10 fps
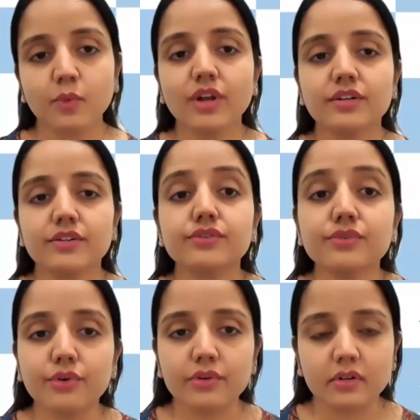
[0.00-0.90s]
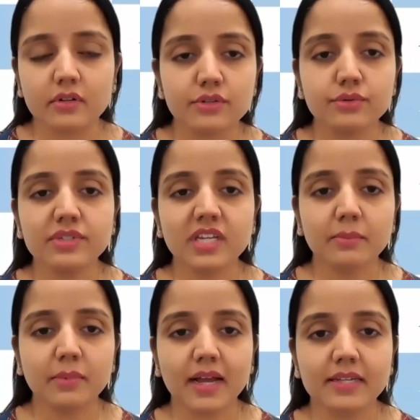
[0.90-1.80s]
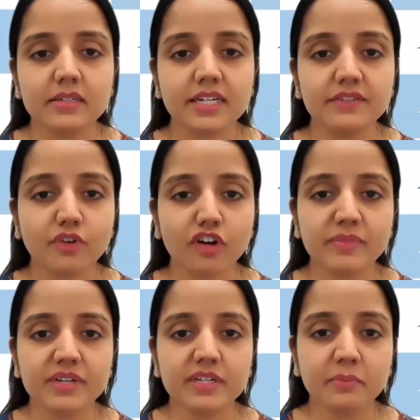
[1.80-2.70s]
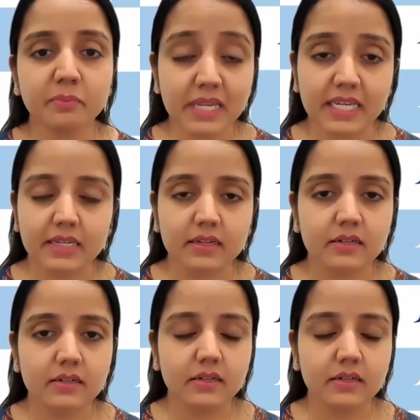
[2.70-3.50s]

what role do supplier involvement play